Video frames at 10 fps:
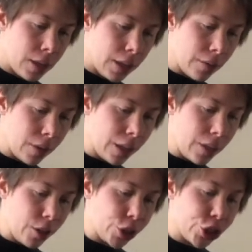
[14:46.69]
Give it a
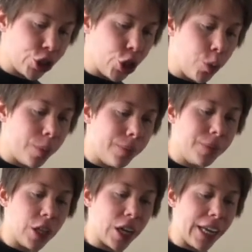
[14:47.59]
little scoop.
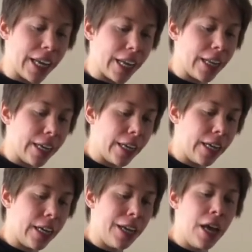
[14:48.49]
Gotta get
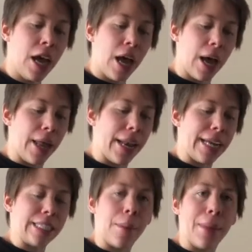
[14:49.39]
a
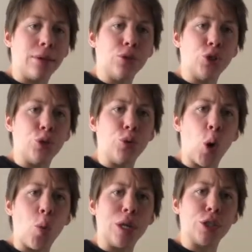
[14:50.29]
nice amount so you know
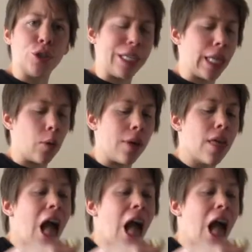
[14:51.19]
what you're dealing with.